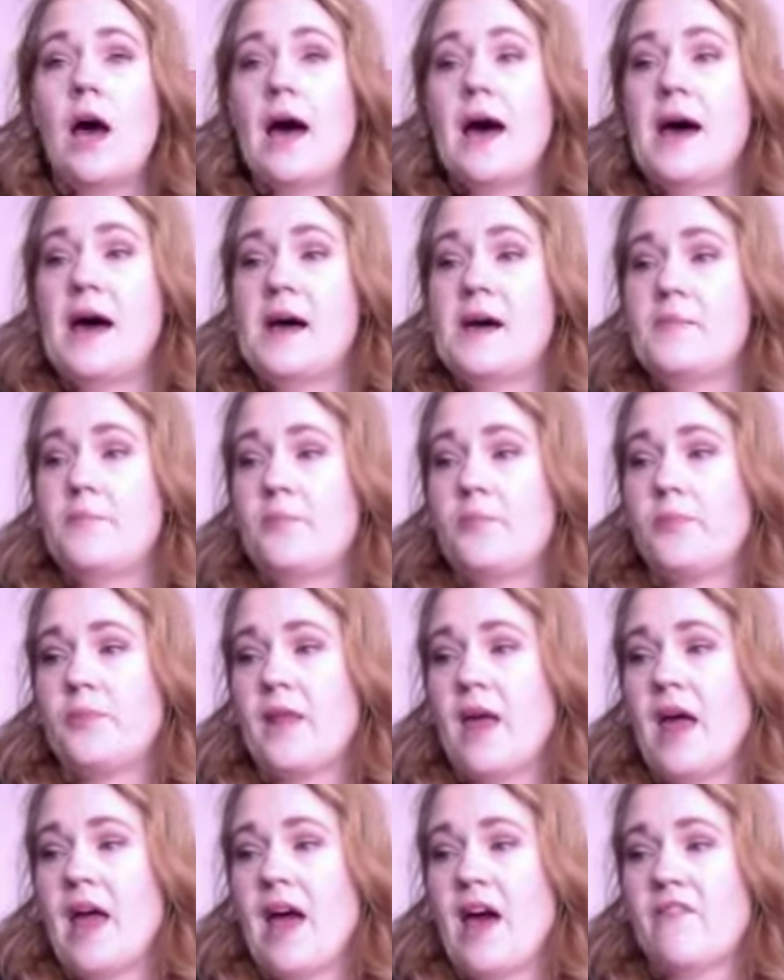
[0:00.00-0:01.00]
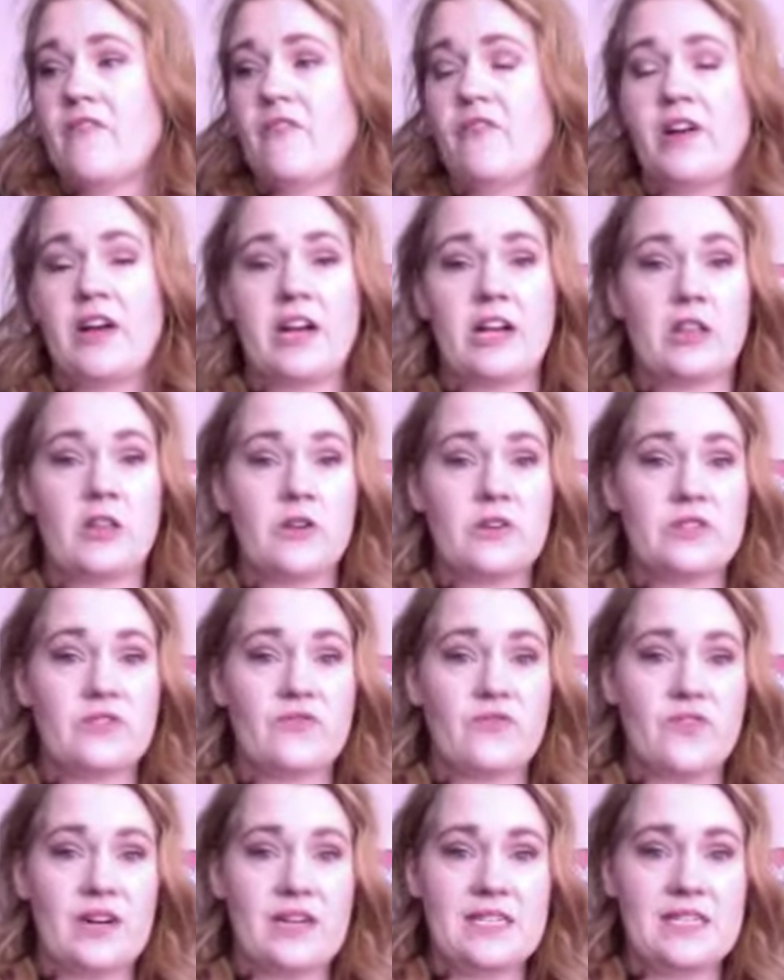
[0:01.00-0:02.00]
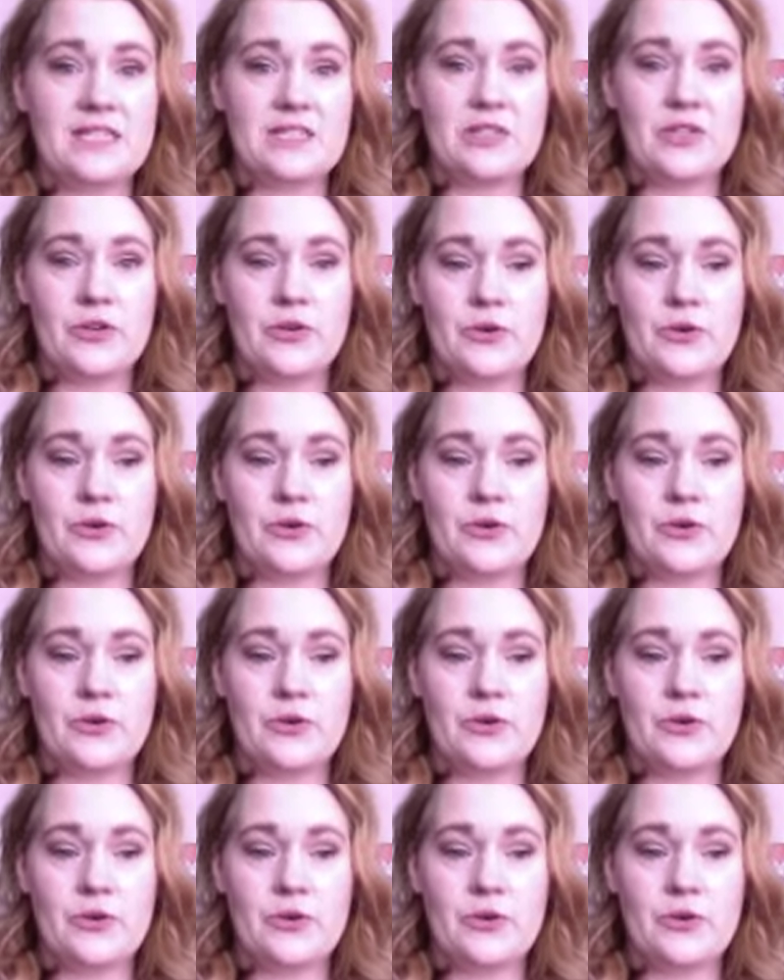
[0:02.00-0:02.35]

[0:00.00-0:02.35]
I have a very close friend